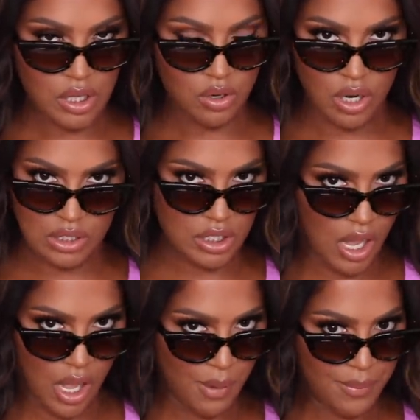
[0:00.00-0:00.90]
or on
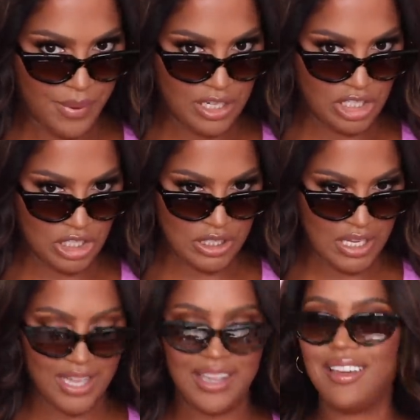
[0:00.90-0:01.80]
top, I should
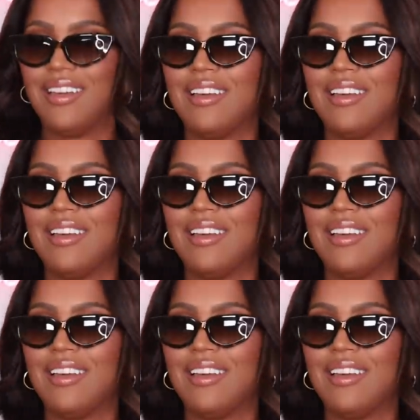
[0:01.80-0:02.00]
say.